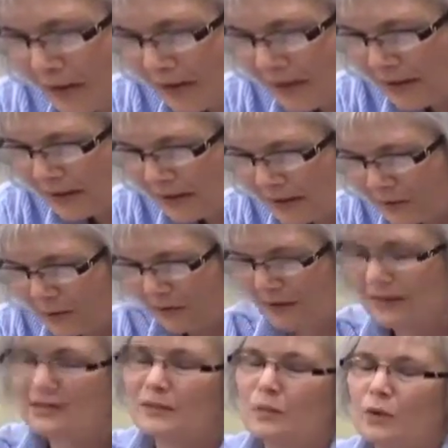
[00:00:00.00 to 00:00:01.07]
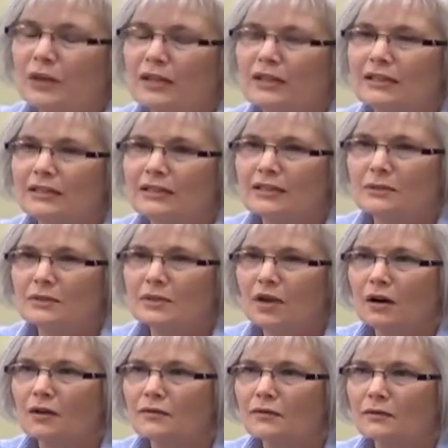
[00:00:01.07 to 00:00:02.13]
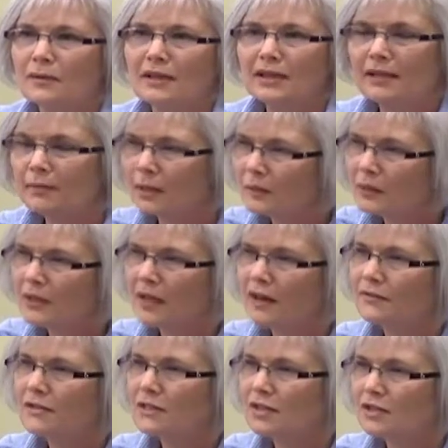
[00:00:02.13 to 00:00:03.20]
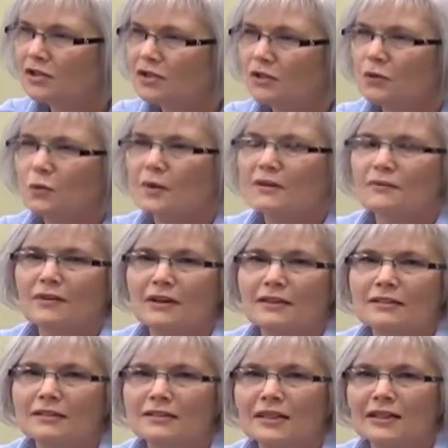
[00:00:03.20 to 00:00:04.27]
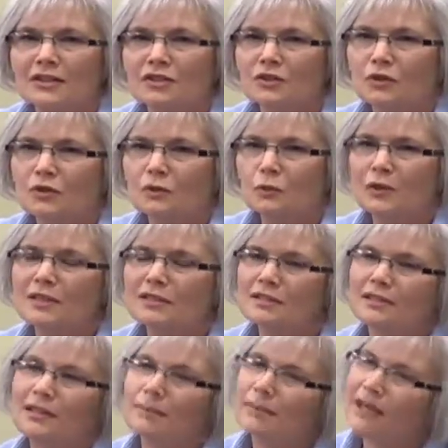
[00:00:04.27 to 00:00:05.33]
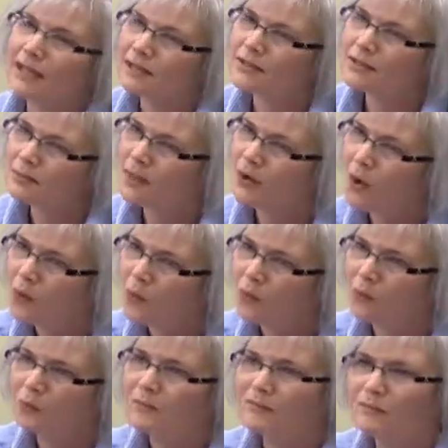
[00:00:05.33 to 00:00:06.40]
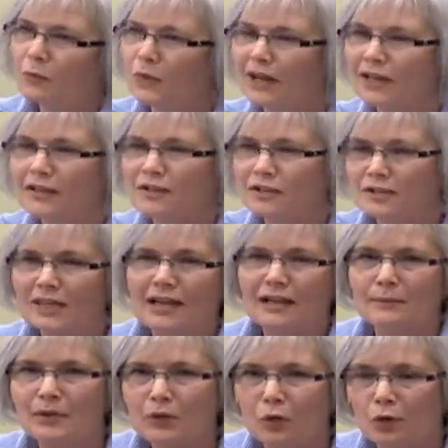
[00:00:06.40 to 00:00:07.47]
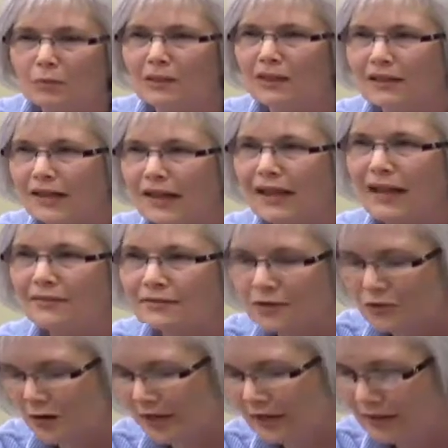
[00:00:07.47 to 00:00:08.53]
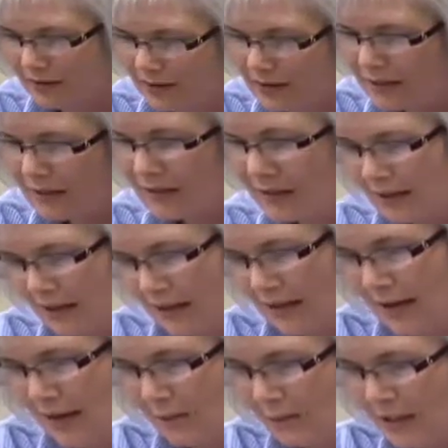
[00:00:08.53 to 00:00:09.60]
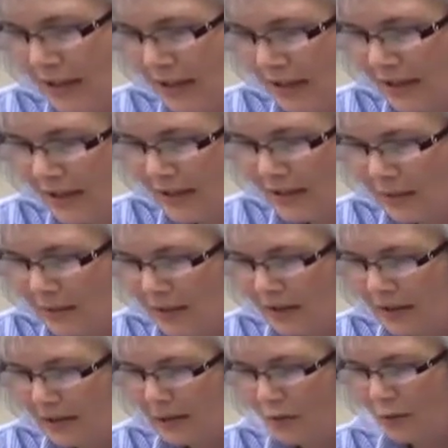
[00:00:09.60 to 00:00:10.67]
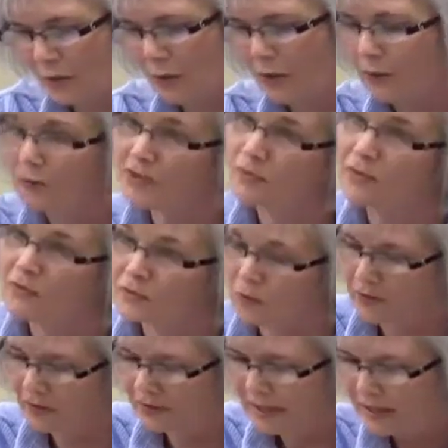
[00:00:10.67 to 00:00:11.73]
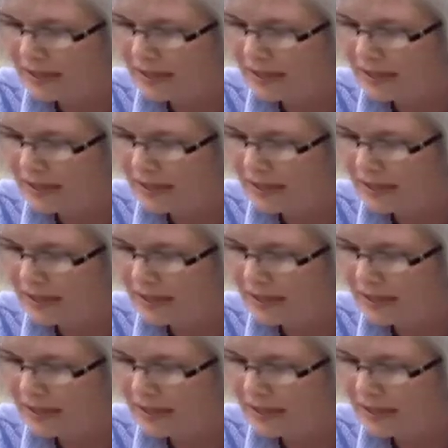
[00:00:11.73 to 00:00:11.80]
was really disappointing because it was hard for me to keep up with conversations with my friends, and I just couldn't wait to get back to my home where I could just kind of be normal and not have to try to pretend to be who I was before.